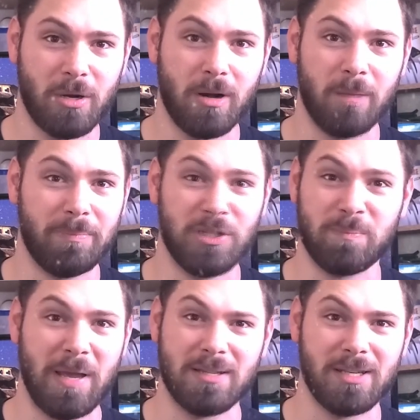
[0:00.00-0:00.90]
They're all
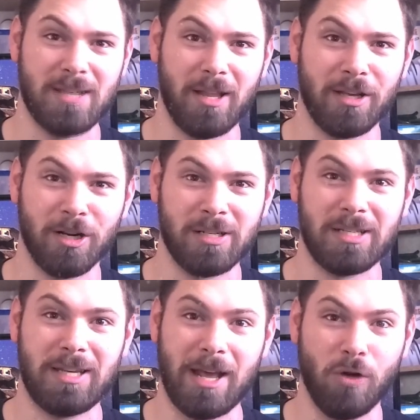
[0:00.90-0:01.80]
just basically telling her to
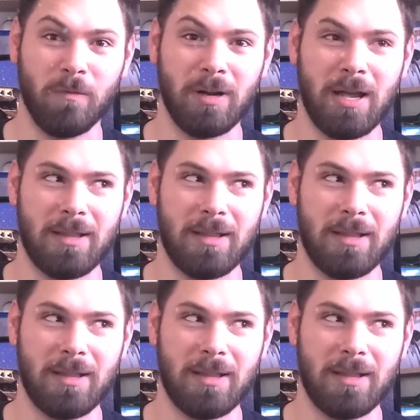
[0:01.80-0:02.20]
get over it,